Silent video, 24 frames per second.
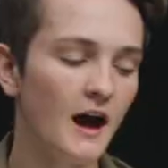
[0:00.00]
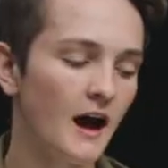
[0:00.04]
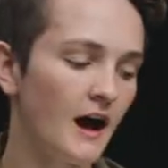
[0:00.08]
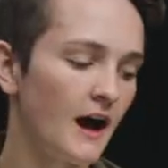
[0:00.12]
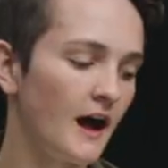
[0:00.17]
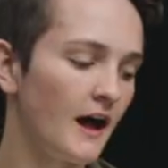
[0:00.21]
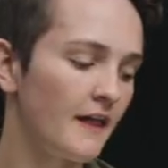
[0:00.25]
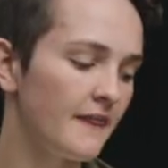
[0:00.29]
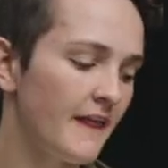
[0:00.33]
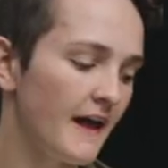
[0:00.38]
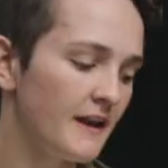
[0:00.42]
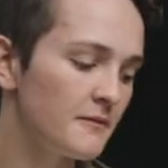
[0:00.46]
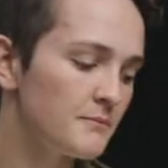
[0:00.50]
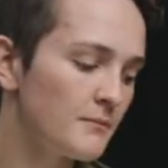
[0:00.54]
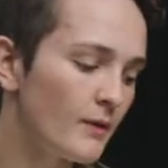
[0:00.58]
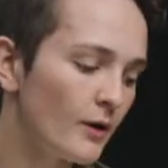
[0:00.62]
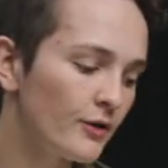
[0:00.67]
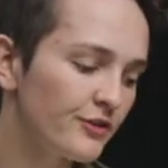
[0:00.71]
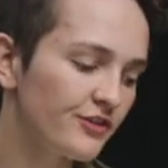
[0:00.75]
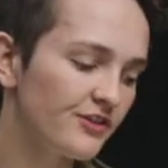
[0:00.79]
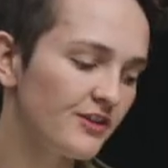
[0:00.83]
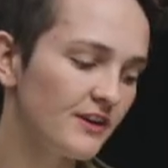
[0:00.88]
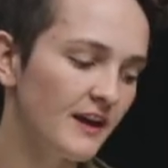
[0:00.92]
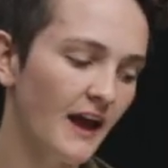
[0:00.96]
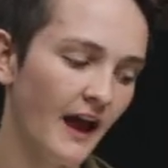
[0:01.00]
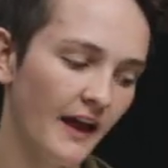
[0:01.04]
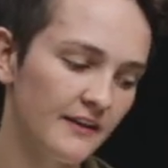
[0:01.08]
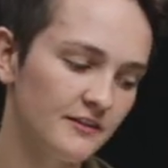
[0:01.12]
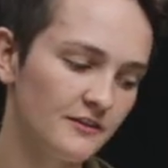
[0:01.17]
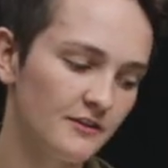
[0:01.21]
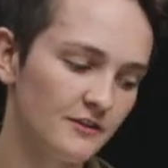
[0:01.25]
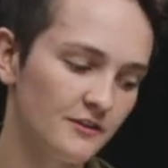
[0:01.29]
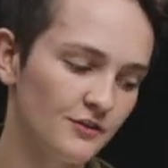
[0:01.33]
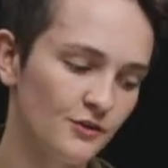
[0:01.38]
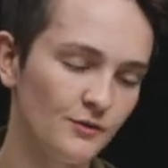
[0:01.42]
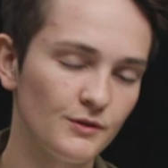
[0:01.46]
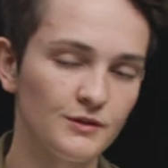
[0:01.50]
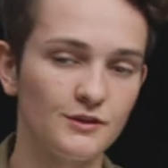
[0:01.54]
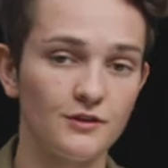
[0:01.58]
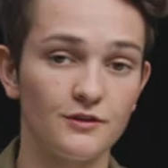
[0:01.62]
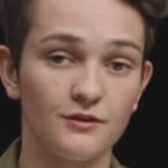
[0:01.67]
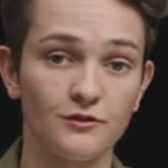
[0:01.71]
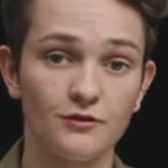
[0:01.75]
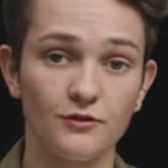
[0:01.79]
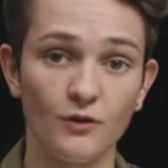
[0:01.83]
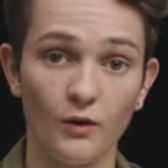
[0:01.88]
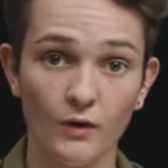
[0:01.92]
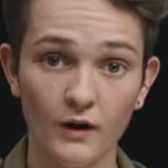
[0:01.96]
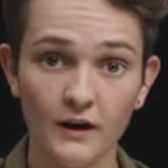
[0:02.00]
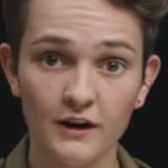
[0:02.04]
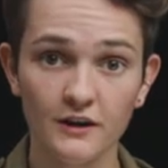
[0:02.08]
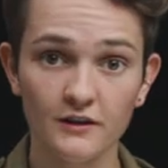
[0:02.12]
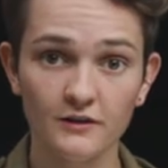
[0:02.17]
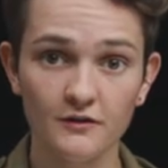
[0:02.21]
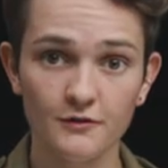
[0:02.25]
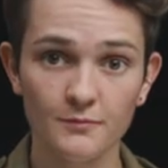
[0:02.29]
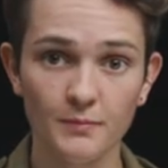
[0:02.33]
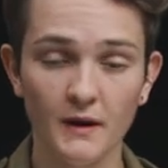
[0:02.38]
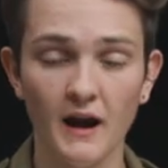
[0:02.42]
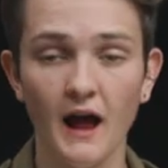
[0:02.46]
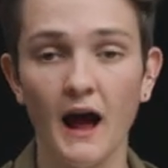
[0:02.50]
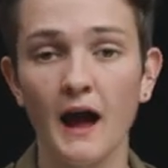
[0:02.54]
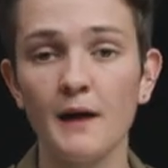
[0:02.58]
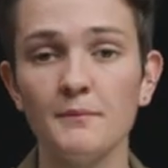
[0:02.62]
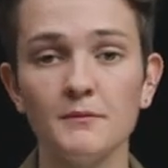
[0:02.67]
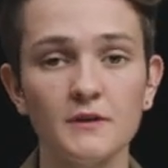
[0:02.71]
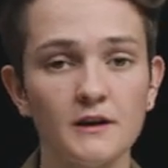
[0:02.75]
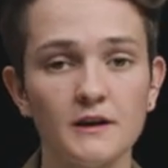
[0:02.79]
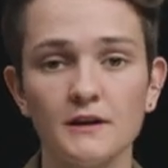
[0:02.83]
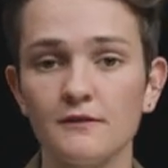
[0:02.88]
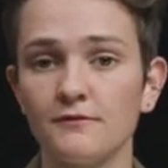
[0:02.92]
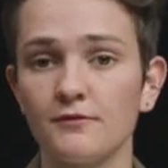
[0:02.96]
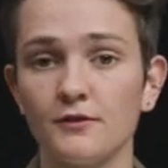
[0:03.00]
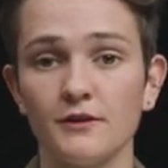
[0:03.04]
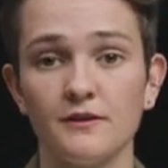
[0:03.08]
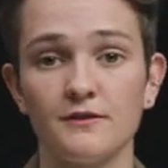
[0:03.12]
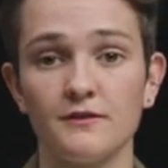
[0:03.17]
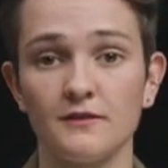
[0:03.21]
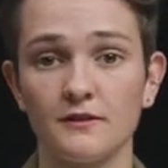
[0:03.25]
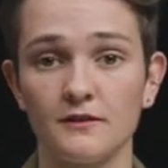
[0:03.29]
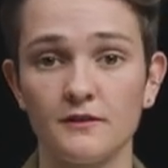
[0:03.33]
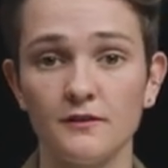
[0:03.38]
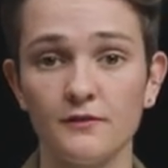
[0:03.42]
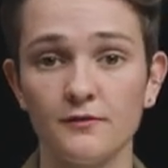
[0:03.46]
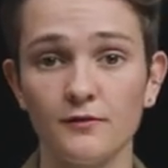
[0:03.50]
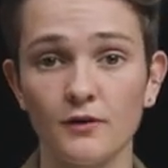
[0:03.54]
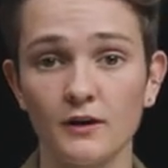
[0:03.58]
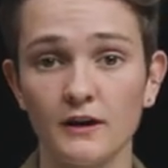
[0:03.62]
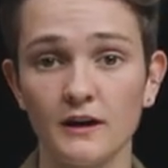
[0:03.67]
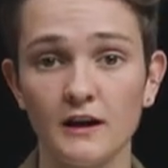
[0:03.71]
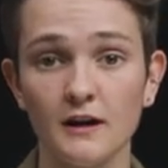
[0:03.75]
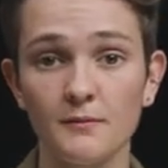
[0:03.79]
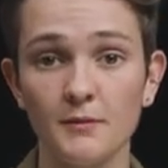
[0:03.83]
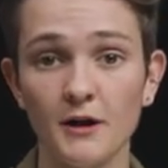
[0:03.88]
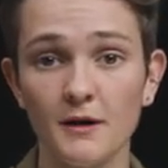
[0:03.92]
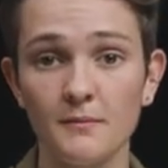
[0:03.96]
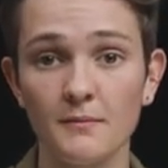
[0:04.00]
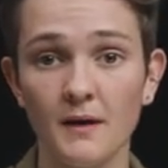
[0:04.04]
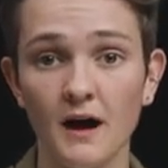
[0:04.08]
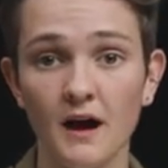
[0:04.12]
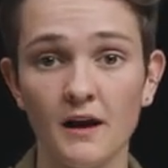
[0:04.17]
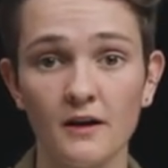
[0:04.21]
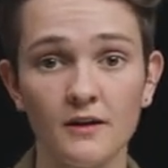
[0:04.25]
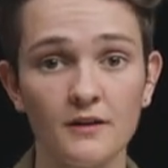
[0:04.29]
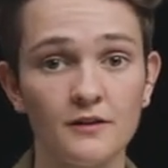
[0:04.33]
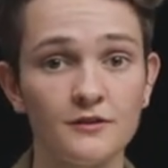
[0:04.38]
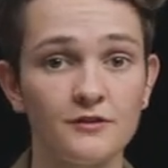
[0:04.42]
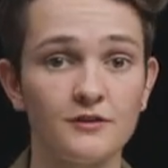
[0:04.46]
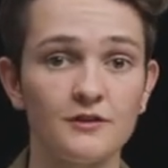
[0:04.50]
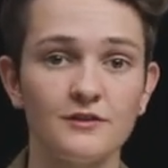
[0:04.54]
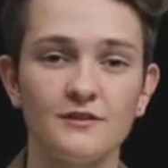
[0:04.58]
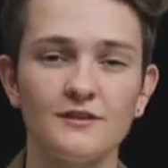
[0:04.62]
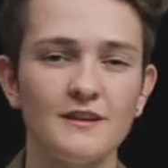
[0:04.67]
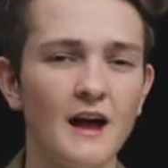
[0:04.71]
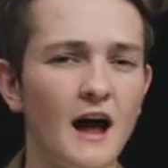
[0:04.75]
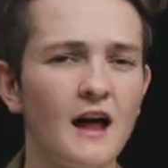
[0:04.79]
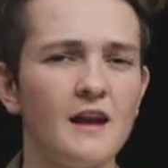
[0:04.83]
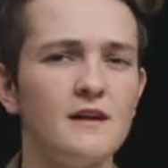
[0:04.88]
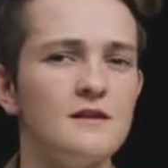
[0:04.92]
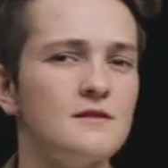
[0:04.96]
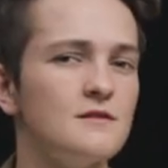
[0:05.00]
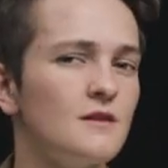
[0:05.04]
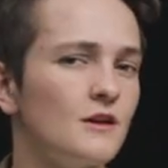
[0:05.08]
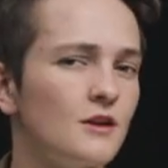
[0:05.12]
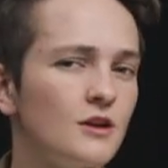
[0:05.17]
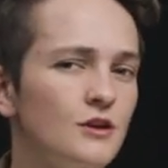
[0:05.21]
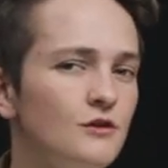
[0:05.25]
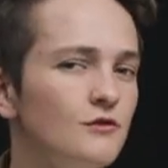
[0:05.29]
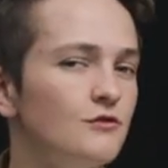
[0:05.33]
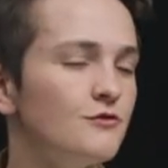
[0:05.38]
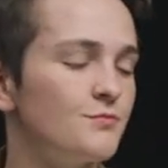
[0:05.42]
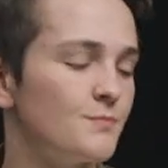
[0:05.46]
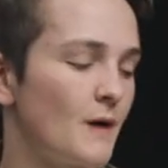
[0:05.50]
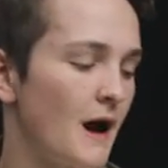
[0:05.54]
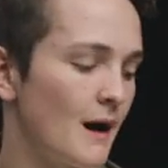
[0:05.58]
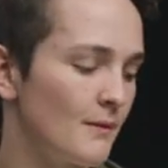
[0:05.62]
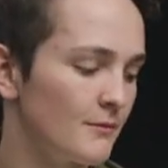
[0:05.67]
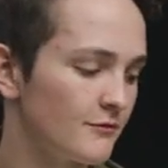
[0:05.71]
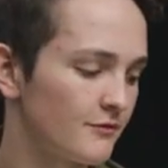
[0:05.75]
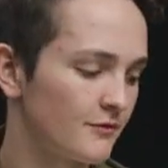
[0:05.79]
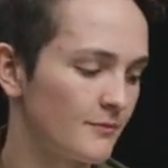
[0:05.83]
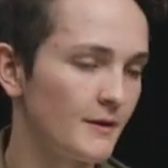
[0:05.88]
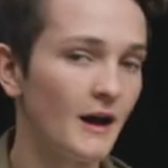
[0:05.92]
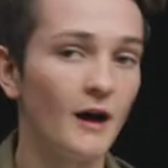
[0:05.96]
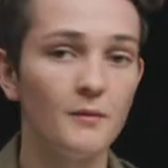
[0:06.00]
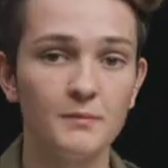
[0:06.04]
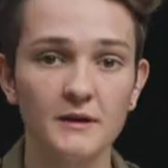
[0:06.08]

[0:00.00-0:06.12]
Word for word: Uh, that mostly has to do with the storage, but I'm looking for the sixty-four gigabyte model, so it's not a huge problem for me.